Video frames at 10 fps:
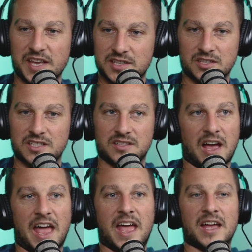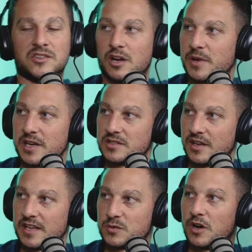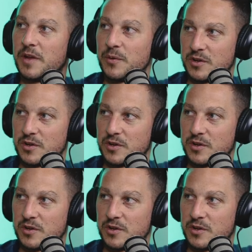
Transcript: It's like air. Do you know what I mean? It's like that's what I mean